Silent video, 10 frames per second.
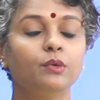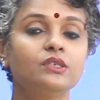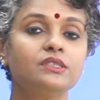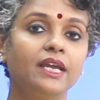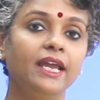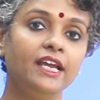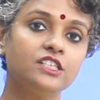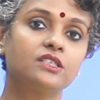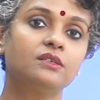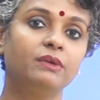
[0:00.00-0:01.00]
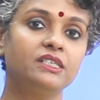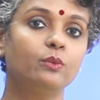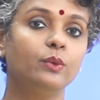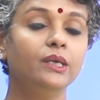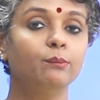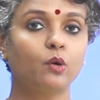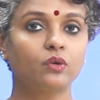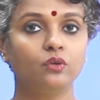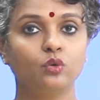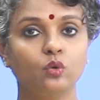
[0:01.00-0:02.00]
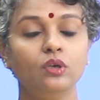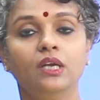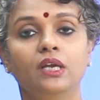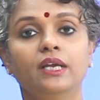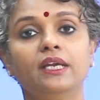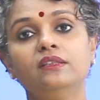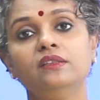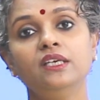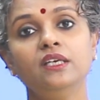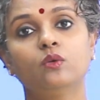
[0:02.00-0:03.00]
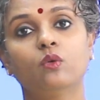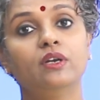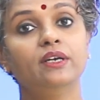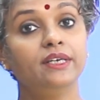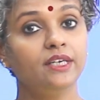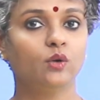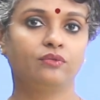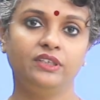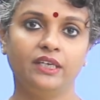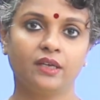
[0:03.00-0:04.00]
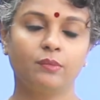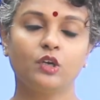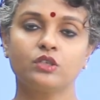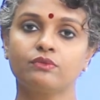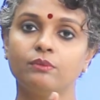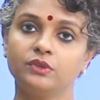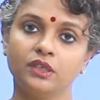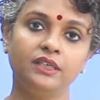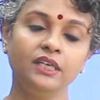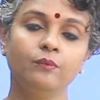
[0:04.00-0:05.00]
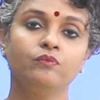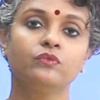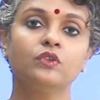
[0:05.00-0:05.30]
because age plays a very important role in the quality of the egg, because from 30,